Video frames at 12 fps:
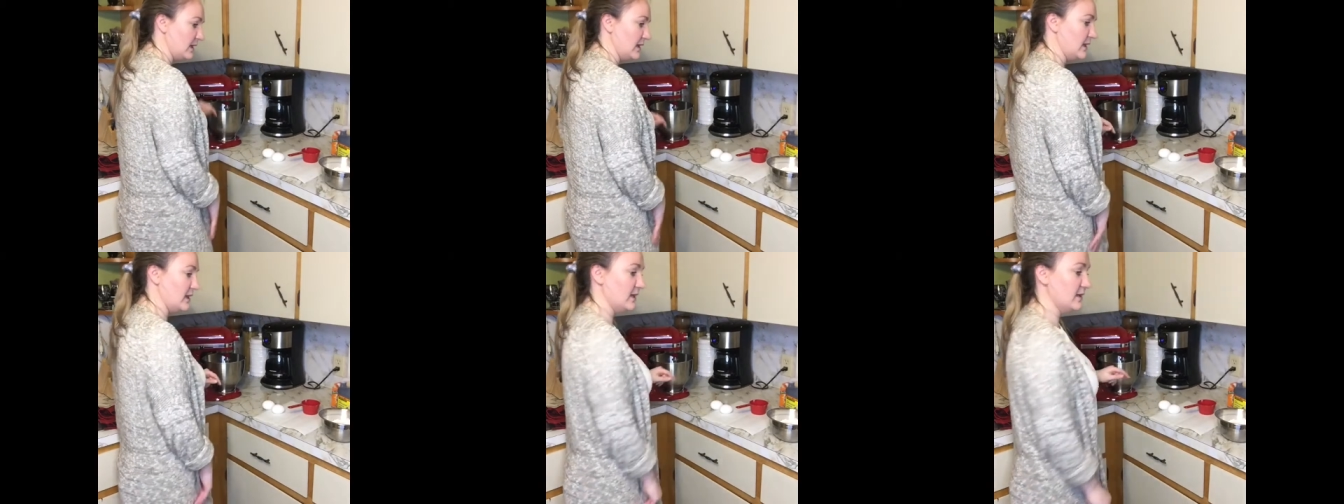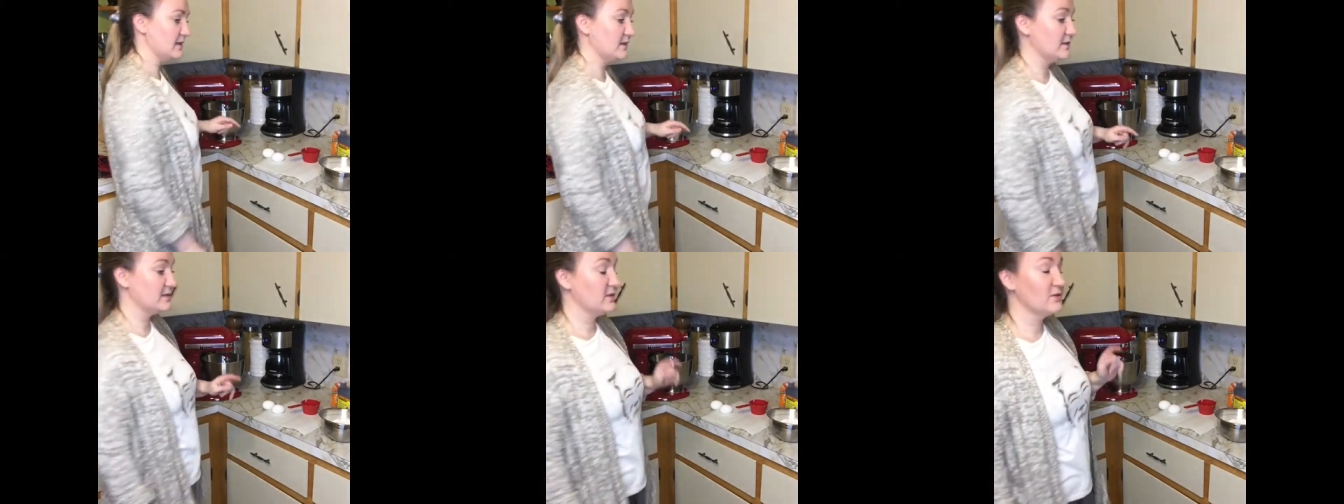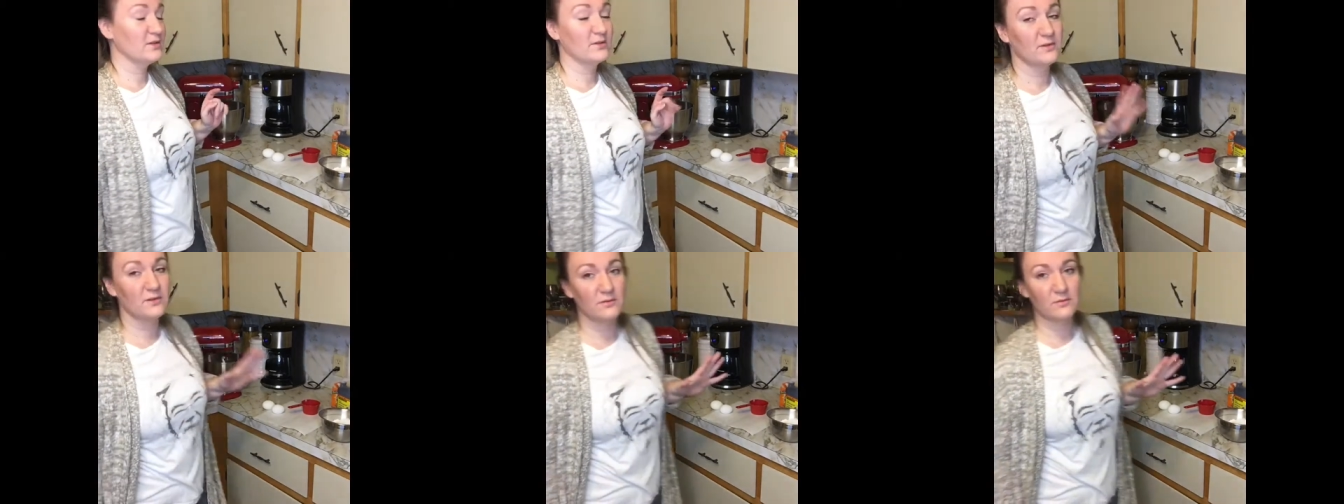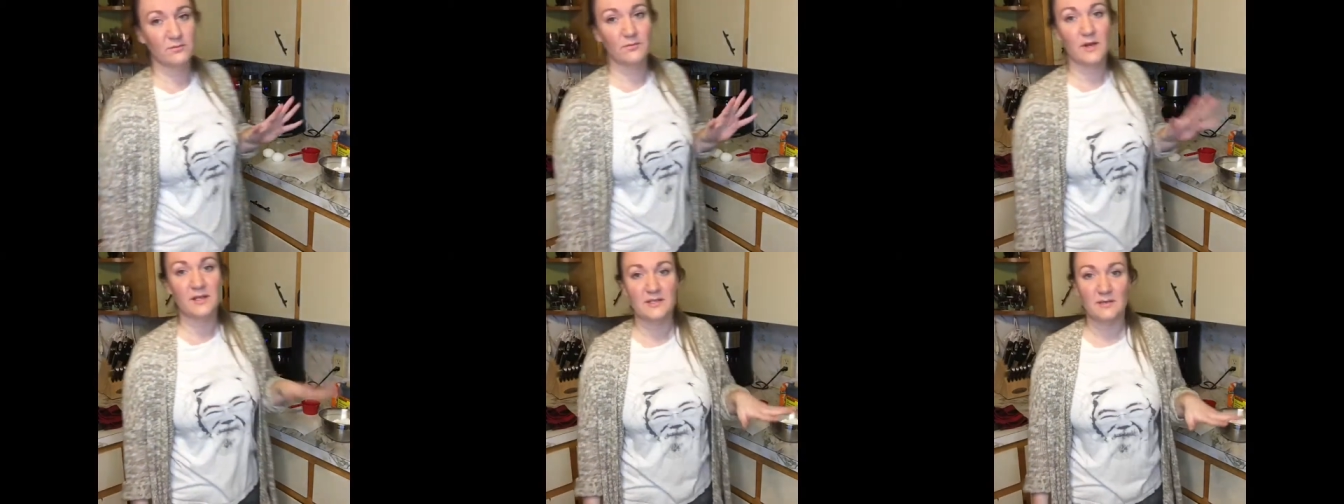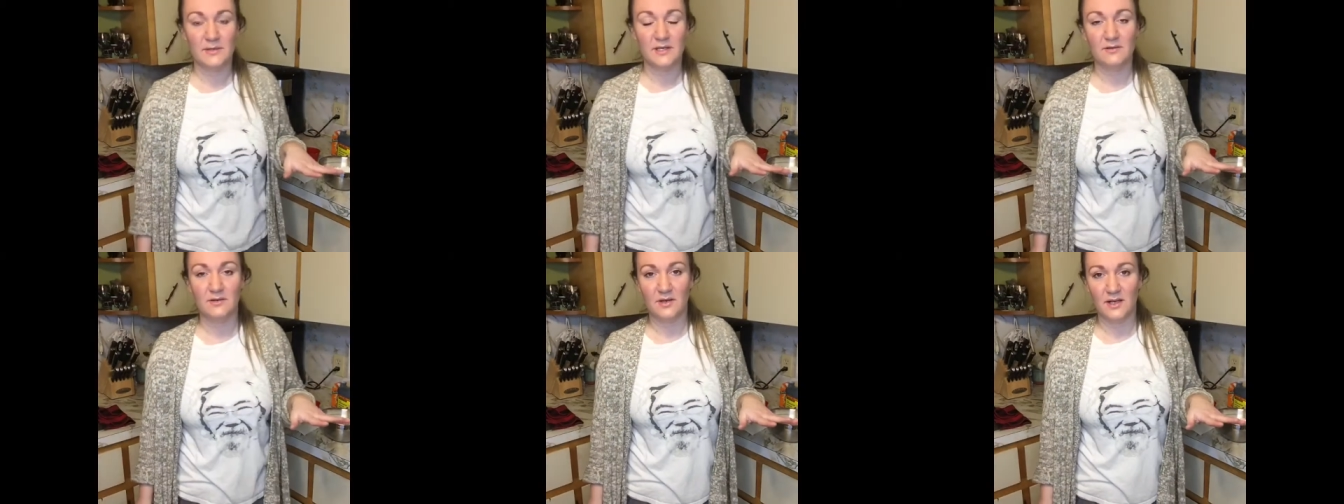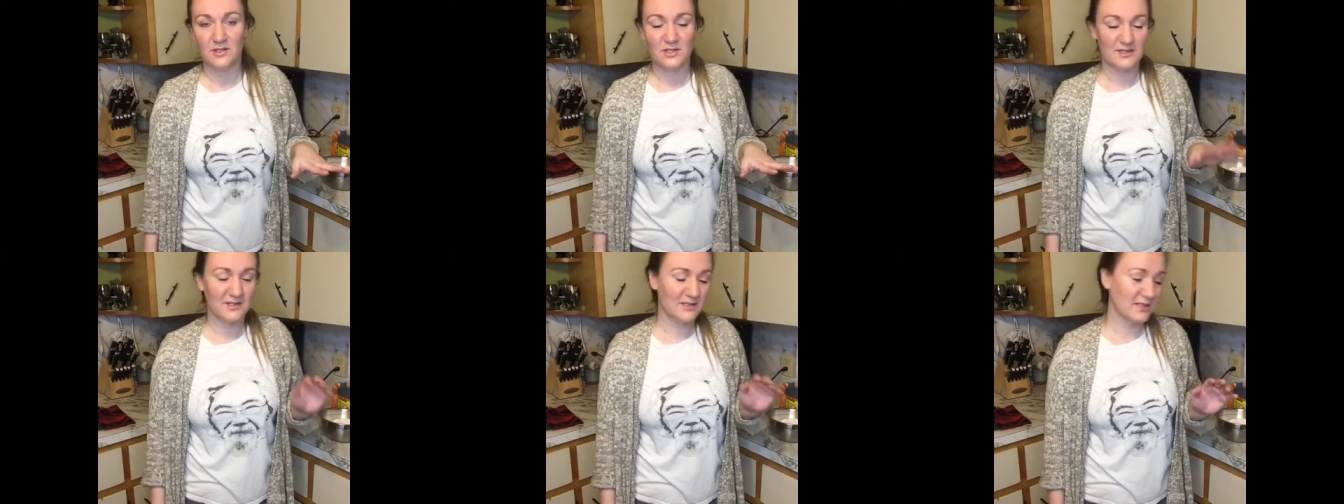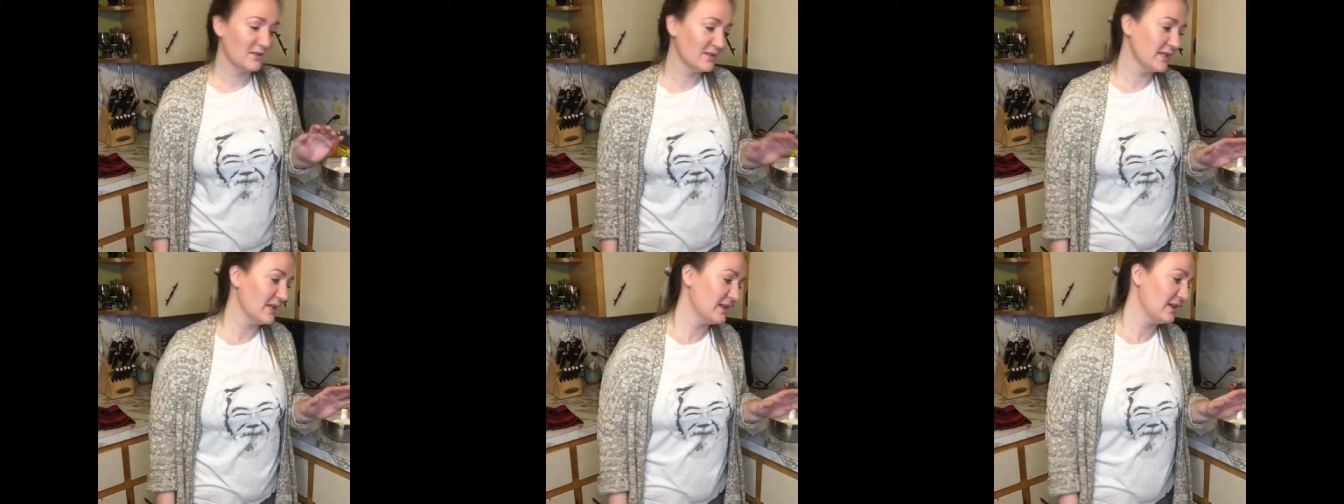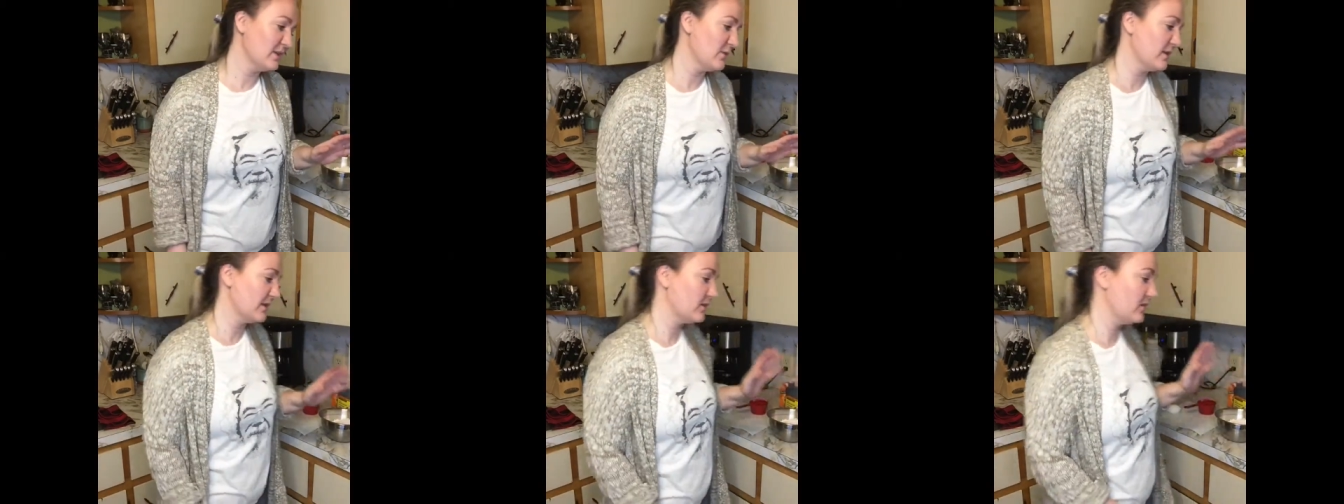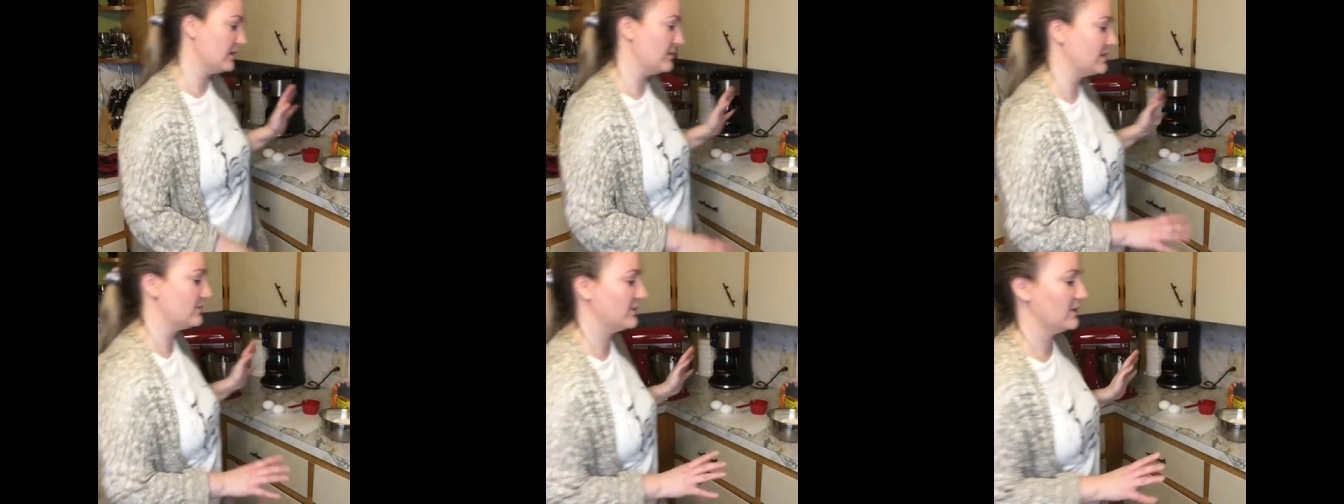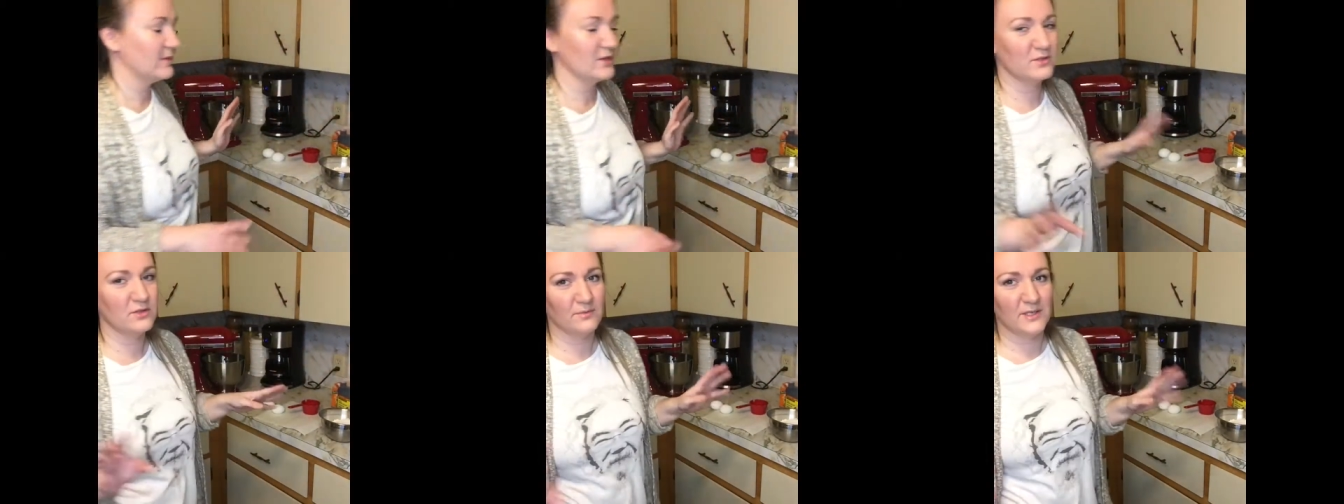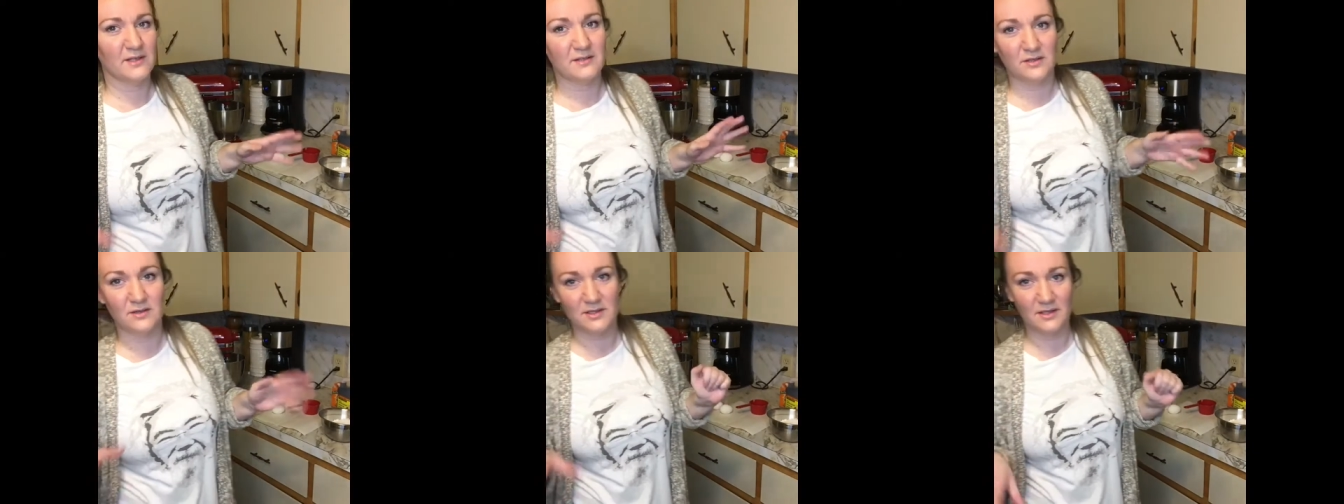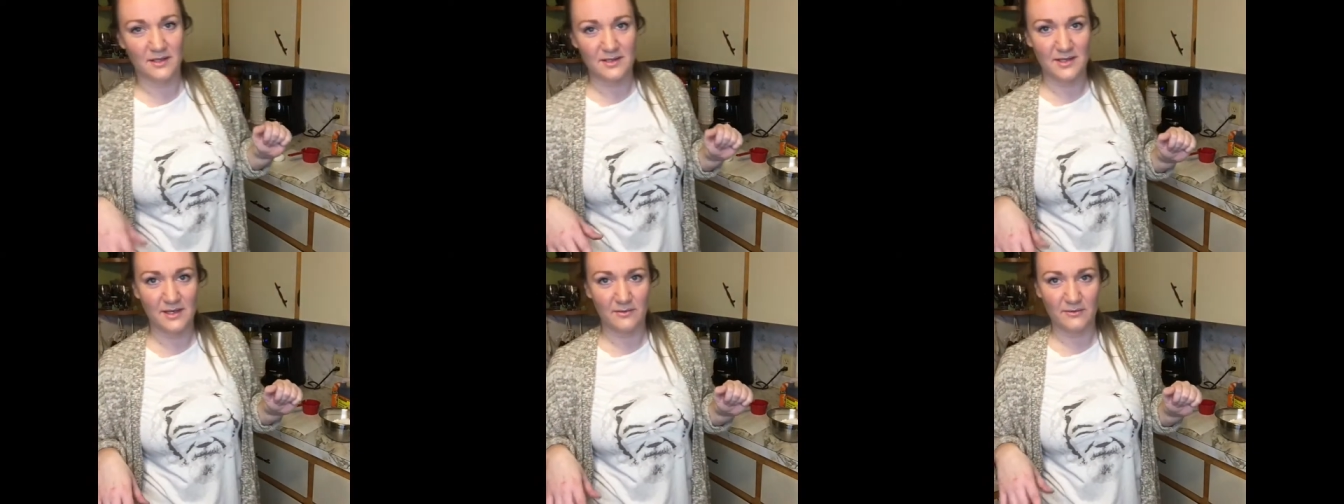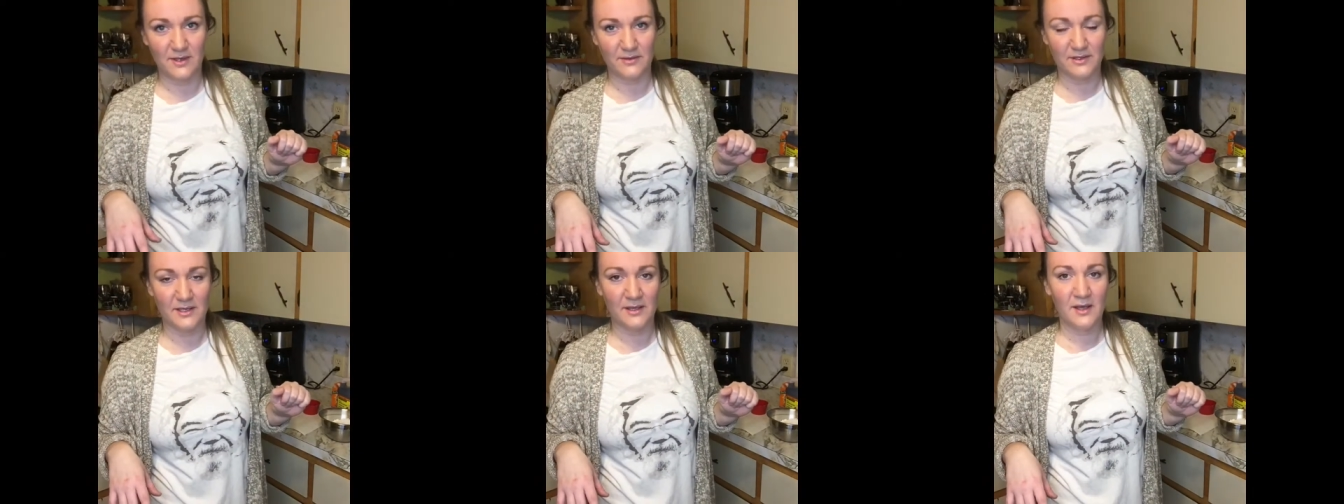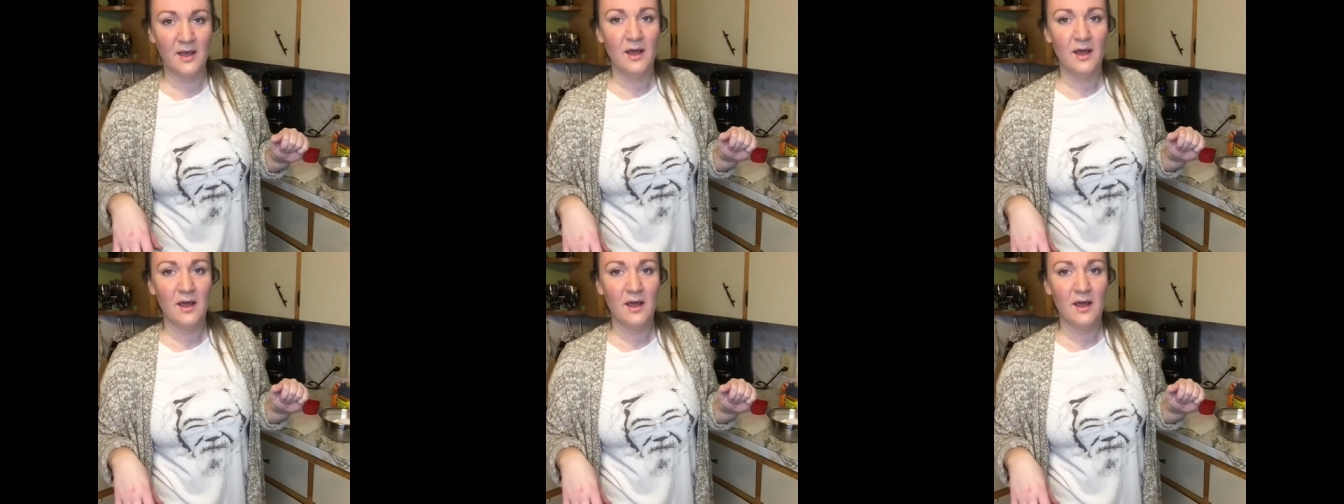And so the recipe directions do say that you want to cream it for about 2 minutes or until it's light and fluffy.